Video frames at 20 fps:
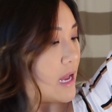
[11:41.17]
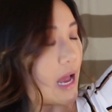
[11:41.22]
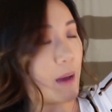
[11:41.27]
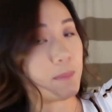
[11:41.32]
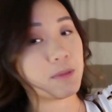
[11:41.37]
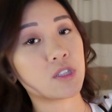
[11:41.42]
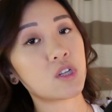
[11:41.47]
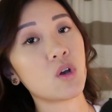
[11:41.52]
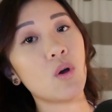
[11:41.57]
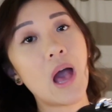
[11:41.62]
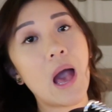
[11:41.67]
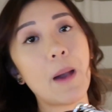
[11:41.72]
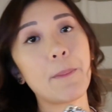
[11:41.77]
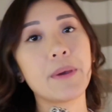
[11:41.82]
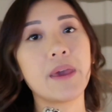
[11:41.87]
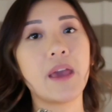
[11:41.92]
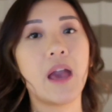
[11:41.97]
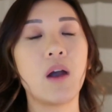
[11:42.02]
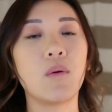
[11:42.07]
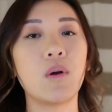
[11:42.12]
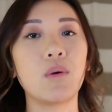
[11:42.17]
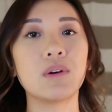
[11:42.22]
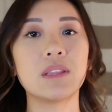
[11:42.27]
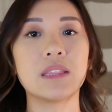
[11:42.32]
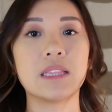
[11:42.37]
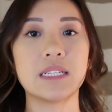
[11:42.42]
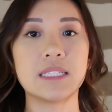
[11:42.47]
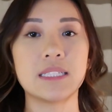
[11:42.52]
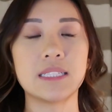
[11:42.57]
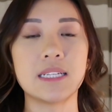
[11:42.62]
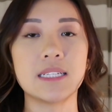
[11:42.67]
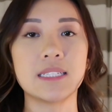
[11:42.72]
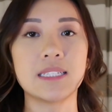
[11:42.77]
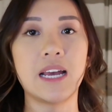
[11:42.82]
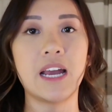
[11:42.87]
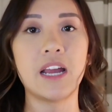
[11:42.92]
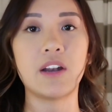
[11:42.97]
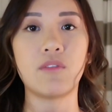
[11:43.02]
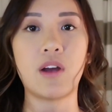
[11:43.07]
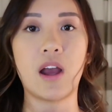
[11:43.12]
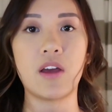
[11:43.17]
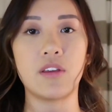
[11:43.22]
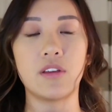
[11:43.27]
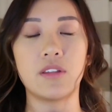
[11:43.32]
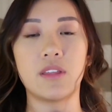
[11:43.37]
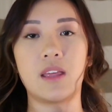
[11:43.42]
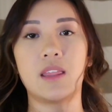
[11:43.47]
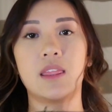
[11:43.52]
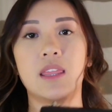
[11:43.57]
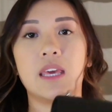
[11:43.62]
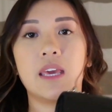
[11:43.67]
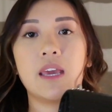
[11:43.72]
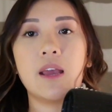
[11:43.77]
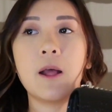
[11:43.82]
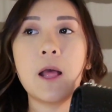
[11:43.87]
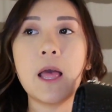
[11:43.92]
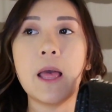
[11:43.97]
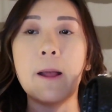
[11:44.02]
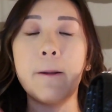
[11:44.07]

I'm so happy I went with this design rather than the